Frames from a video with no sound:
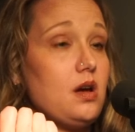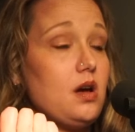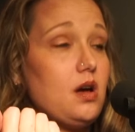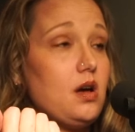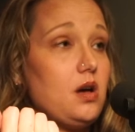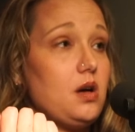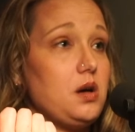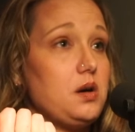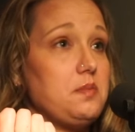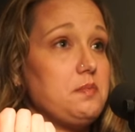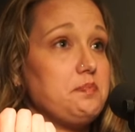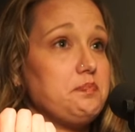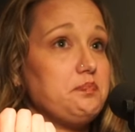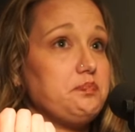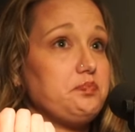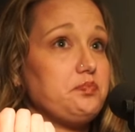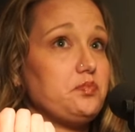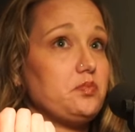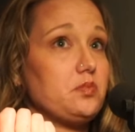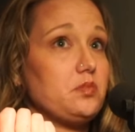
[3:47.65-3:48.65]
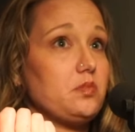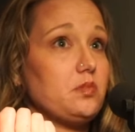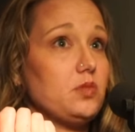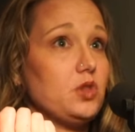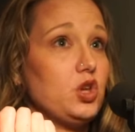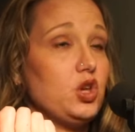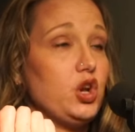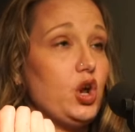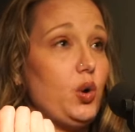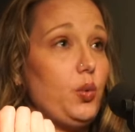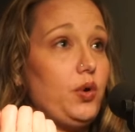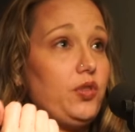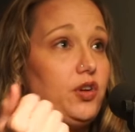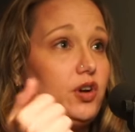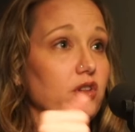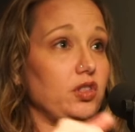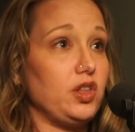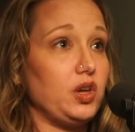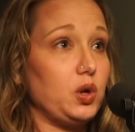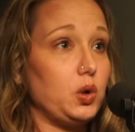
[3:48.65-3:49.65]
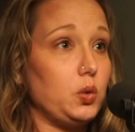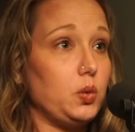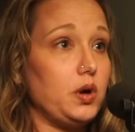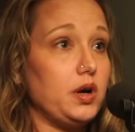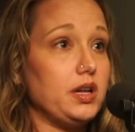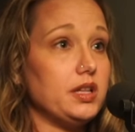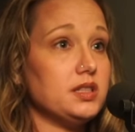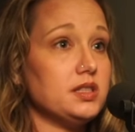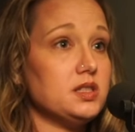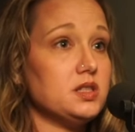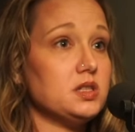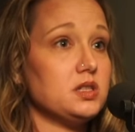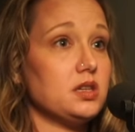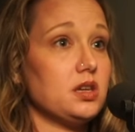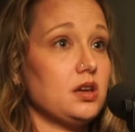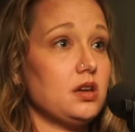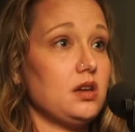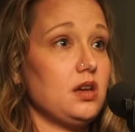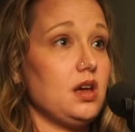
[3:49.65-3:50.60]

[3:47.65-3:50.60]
Um, you know, with our little ones,